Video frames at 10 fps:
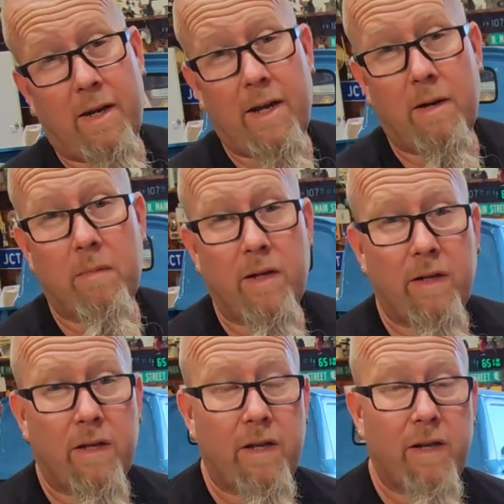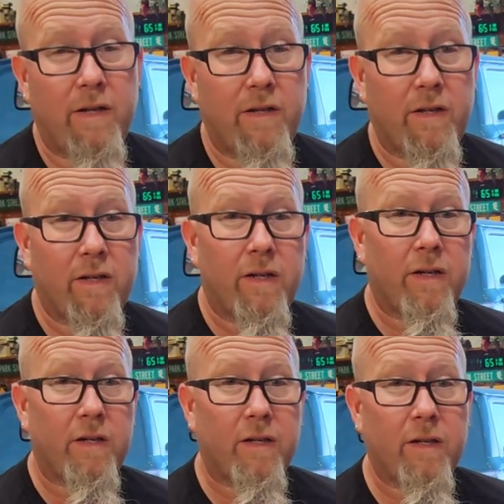I kind of met, and
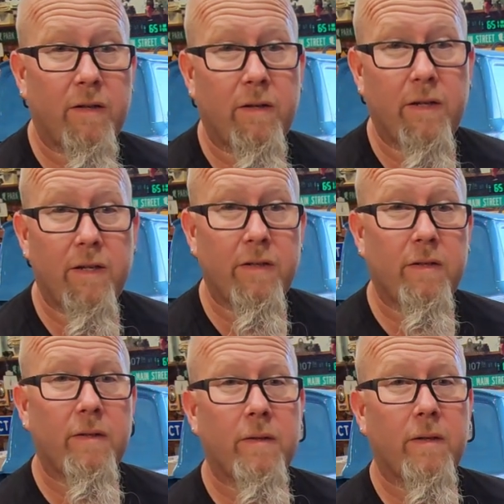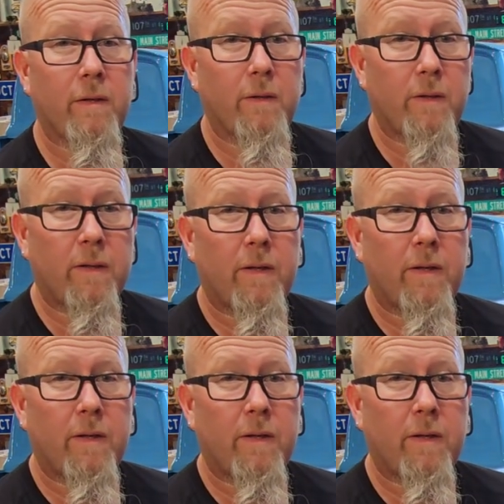the